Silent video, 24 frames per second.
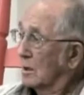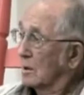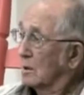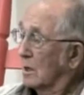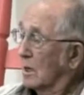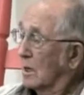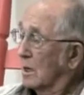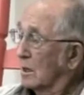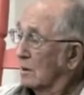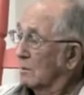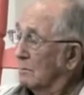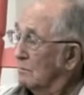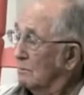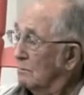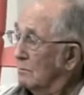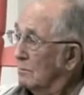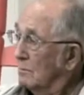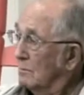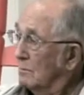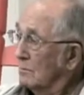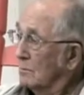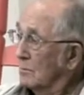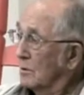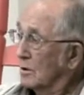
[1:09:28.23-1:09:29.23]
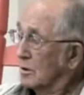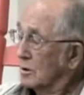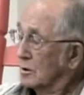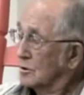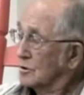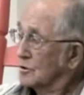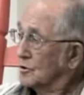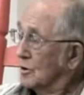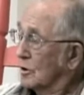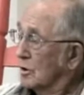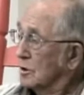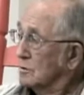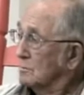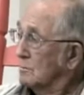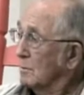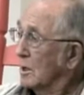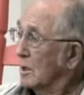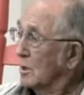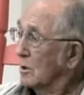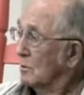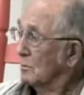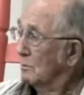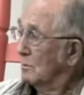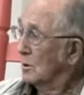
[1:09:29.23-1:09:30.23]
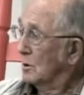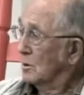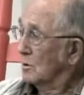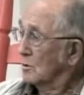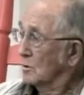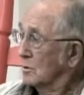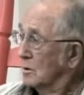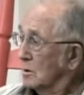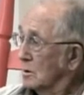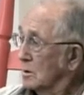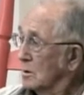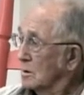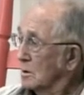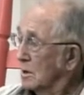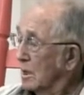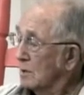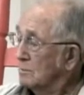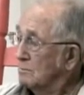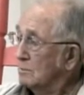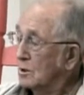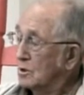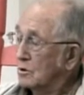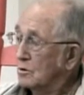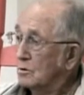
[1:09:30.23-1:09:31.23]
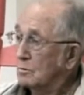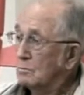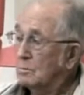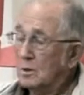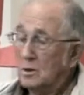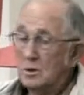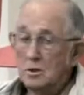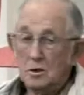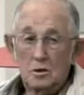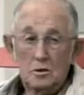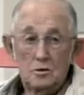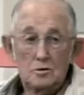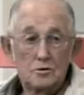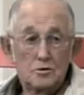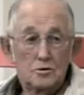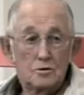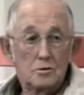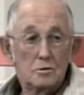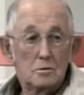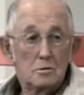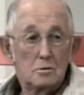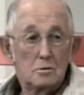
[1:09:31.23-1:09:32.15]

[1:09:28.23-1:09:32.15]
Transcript: And they had a, a good-sized metal building. Hadn't been too many years.